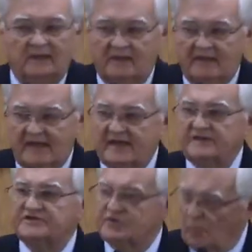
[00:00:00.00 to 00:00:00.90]

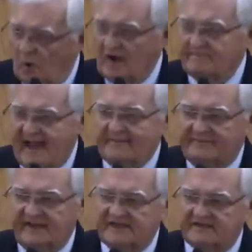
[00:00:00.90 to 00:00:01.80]
is the one
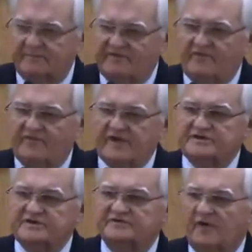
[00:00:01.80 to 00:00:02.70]
baptism of
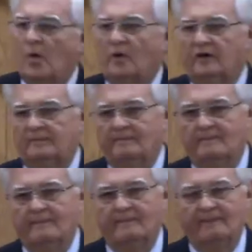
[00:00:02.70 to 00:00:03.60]
Ephesians 4?
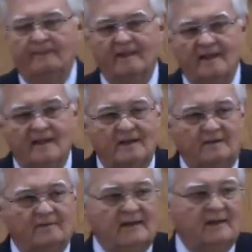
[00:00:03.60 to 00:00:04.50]

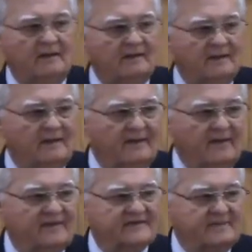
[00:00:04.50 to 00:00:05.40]
Well,
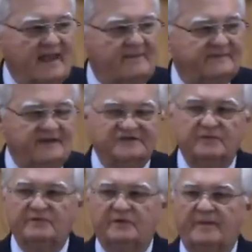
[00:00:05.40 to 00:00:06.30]
there is a
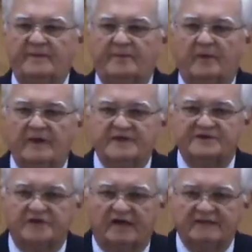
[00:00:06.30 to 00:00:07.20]
baptism to be
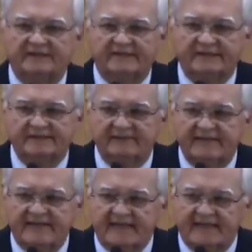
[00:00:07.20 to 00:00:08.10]
preached until
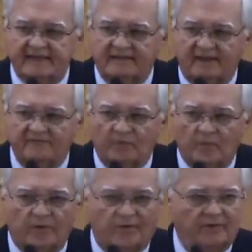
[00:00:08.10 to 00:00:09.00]
the end of the
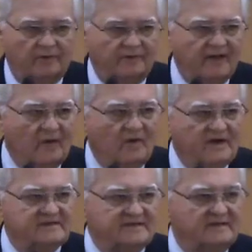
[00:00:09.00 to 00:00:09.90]
world. Now, what
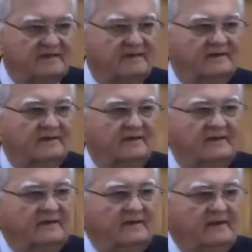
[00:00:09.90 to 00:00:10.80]
is it?
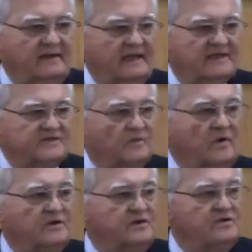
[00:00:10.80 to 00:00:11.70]
It's the
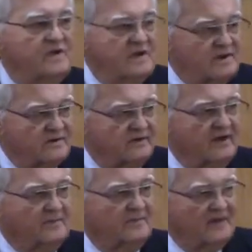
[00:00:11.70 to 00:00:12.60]
one you hear
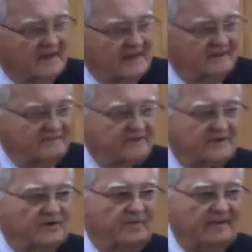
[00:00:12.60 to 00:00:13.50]
and believe, and
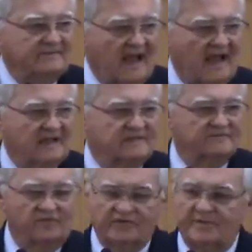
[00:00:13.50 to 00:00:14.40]
you're baptized
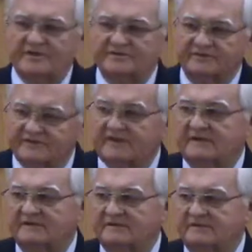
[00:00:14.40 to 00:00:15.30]
for the remission of
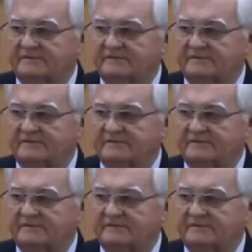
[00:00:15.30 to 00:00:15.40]
sins.